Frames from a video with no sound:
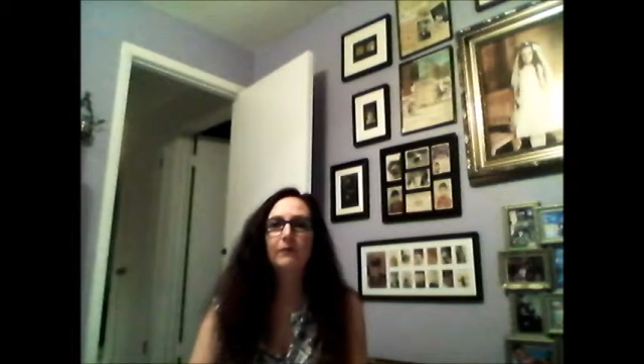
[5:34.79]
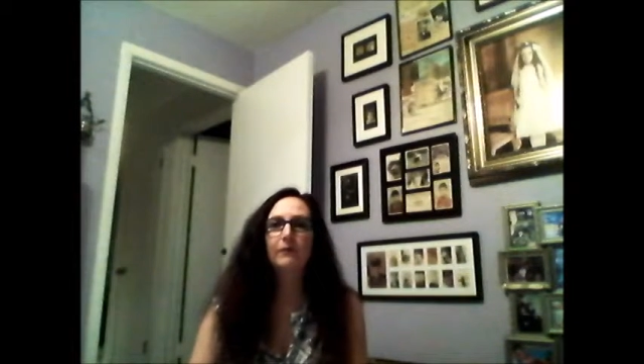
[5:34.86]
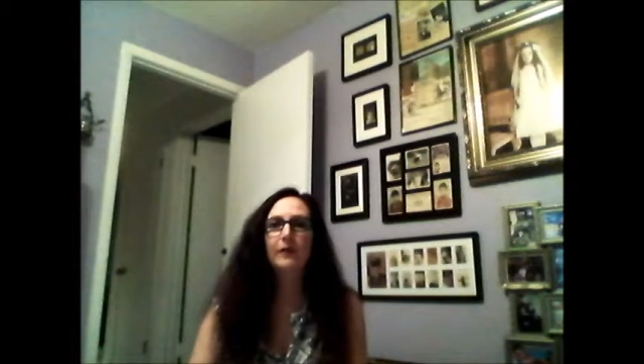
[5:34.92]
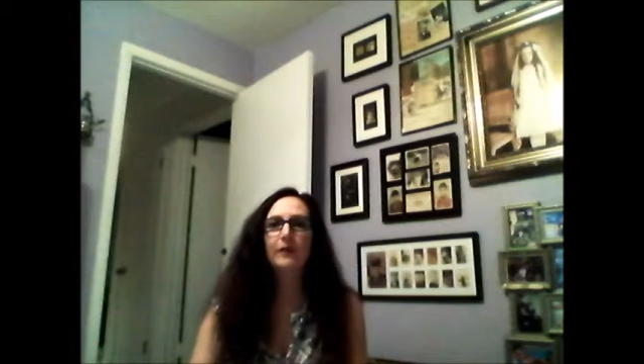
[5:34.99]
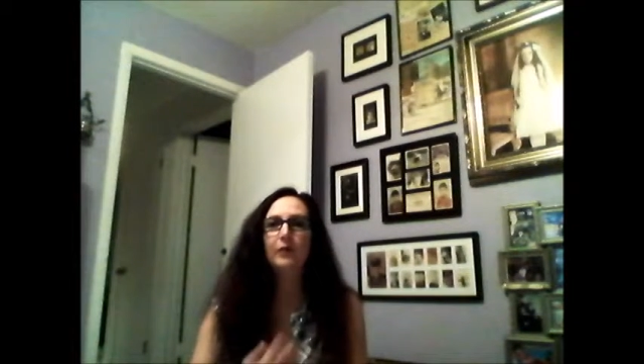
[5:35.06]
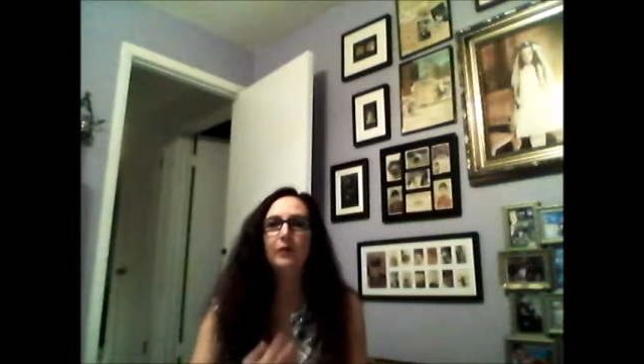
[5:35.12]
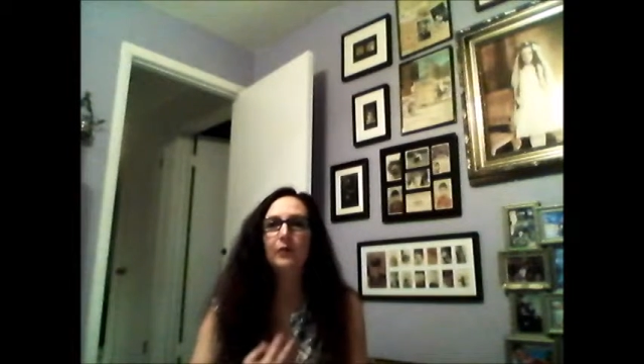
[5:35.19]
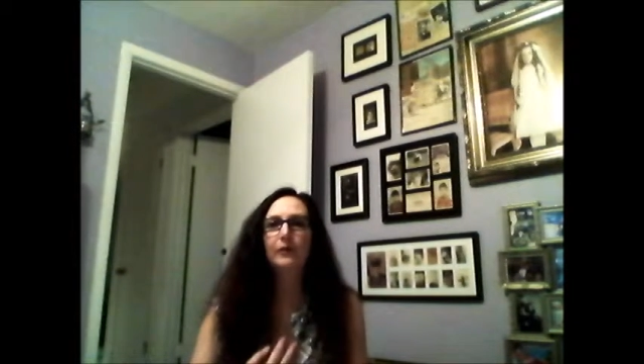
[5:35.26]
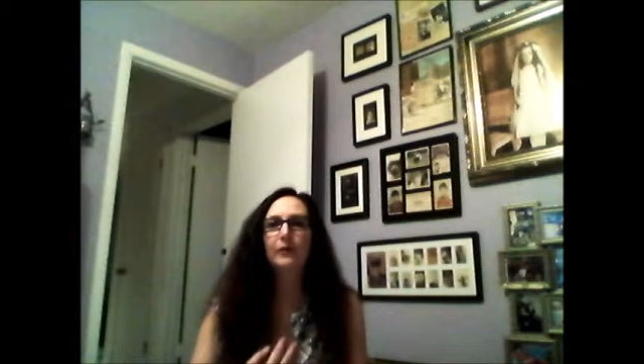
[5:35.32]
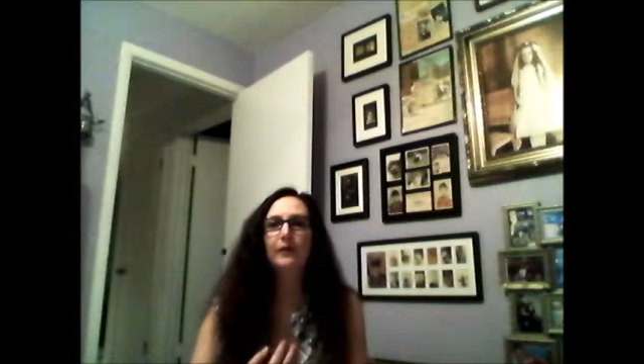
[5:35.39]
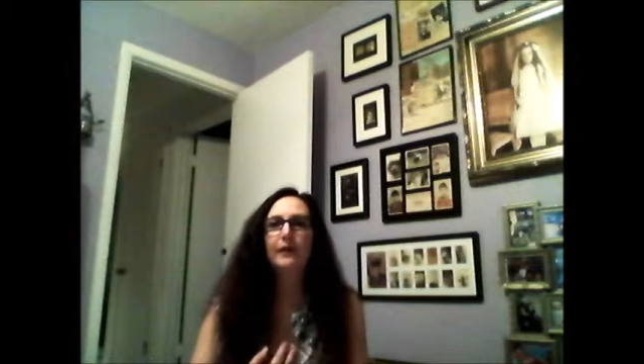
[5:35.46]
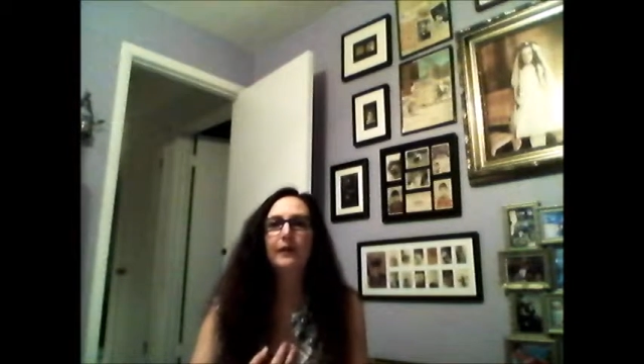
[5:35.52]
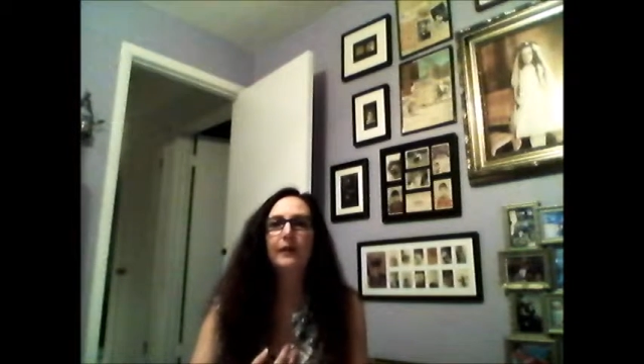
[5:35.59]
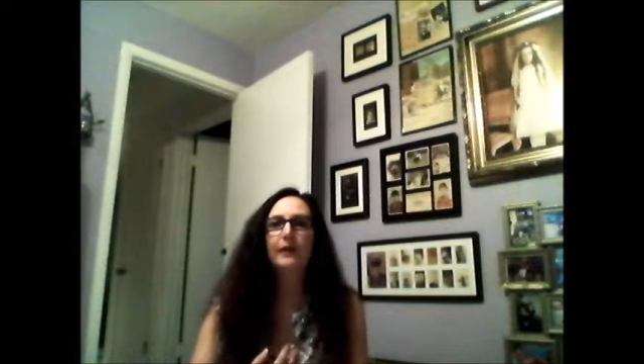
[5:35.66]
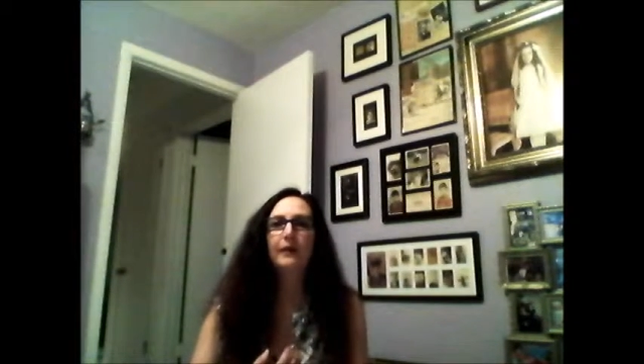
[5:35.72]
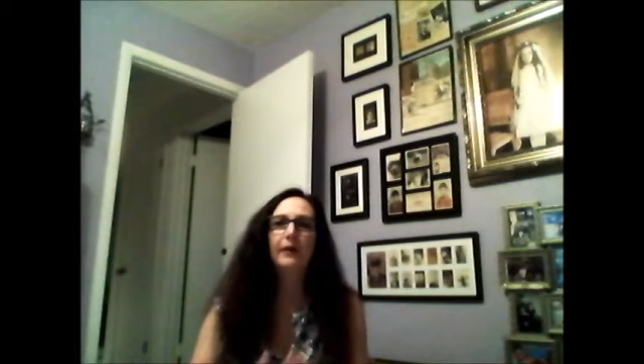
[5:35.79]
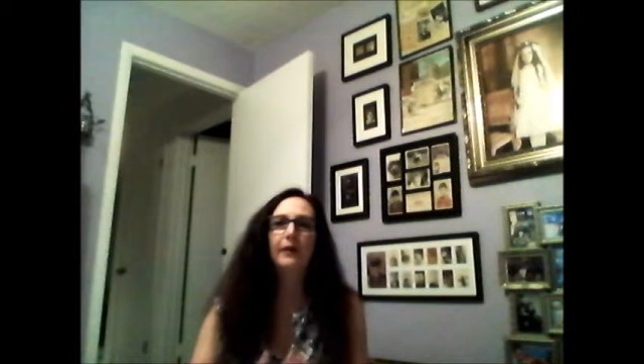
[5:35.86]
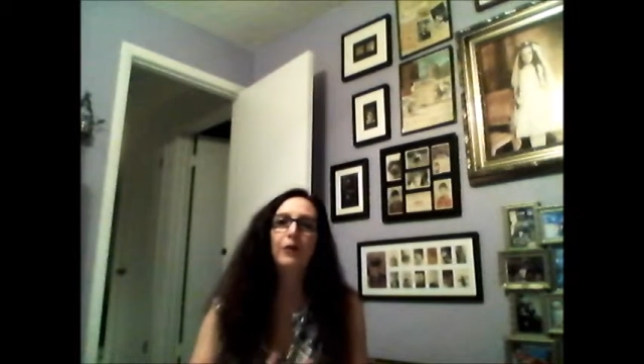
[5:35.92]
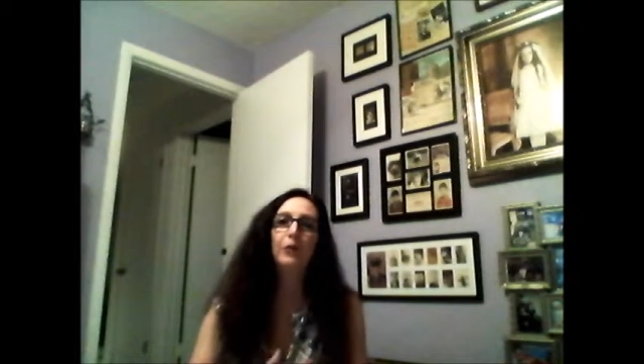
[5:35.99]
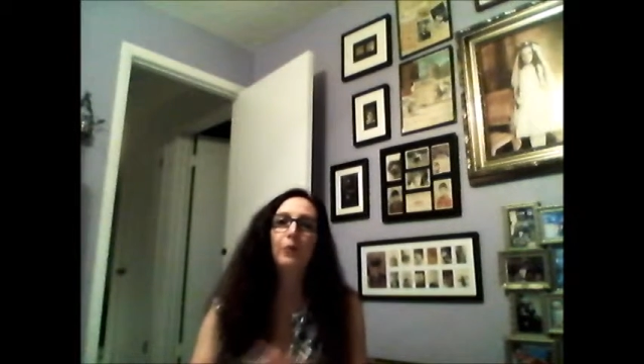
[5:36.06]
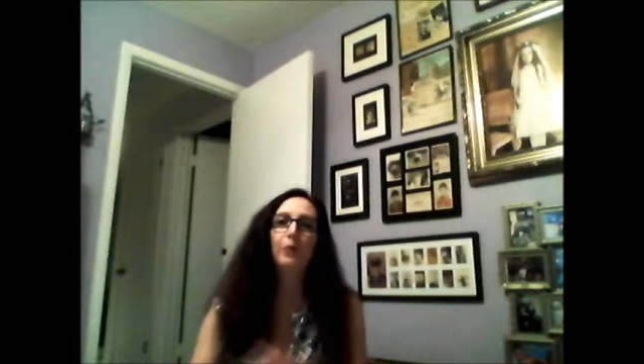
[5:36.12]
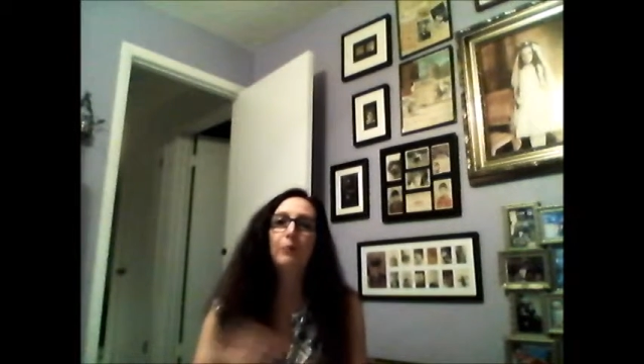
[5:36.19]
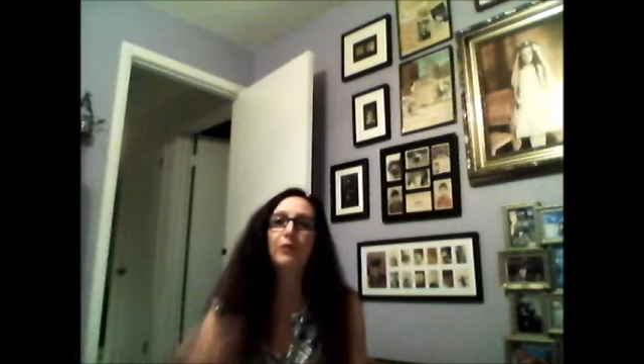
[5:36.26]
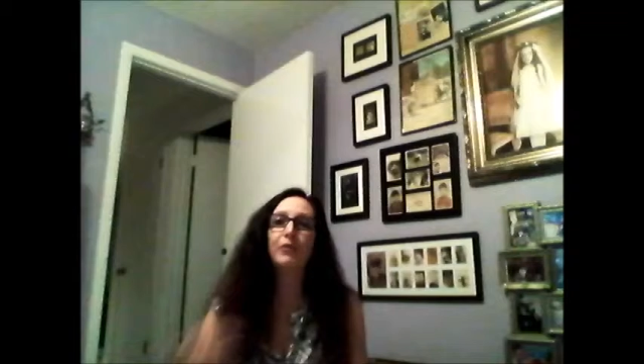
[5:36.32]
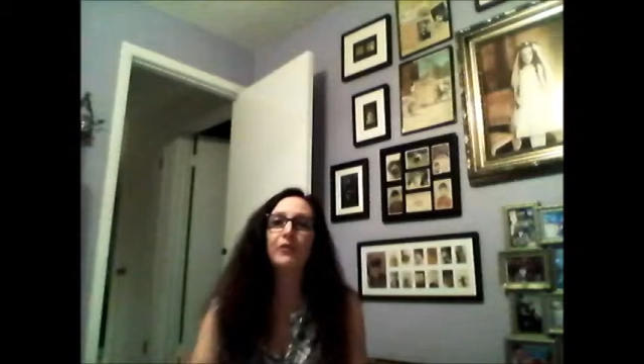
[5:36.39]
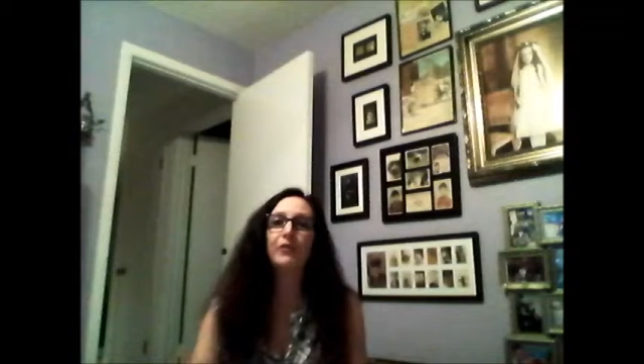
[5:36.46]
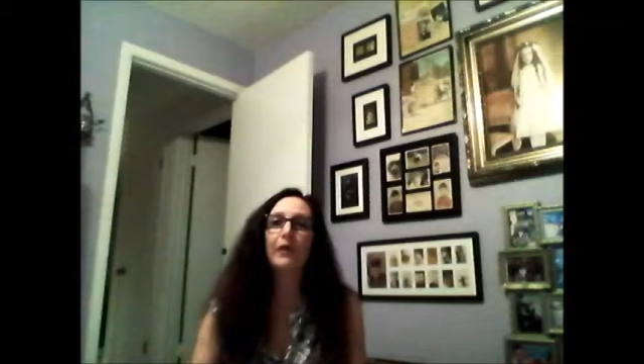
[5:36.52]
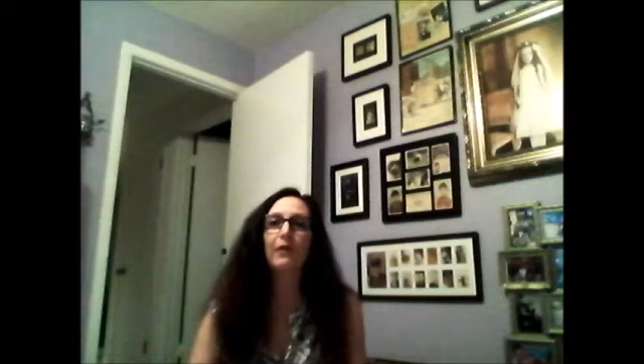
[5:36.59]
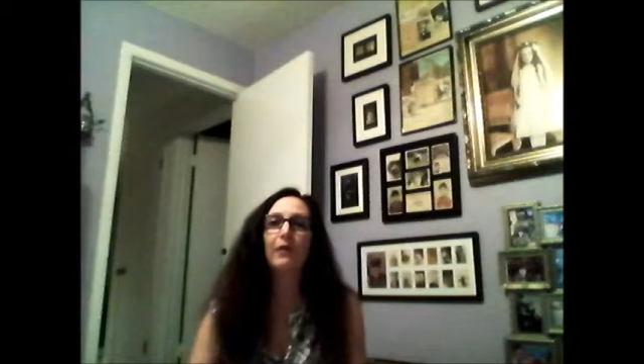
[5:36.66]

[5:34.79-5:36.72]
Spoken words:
internally and who we present